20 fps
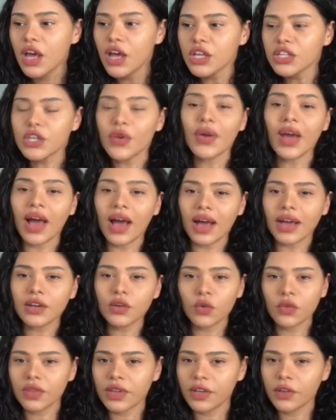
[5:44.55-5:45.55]
So it had
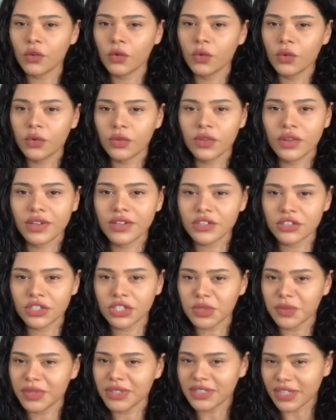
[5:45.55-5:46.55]
all the little
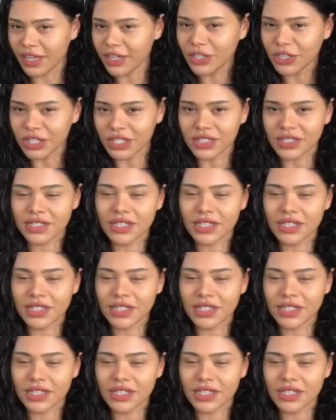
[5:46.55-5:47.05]
instrumentations,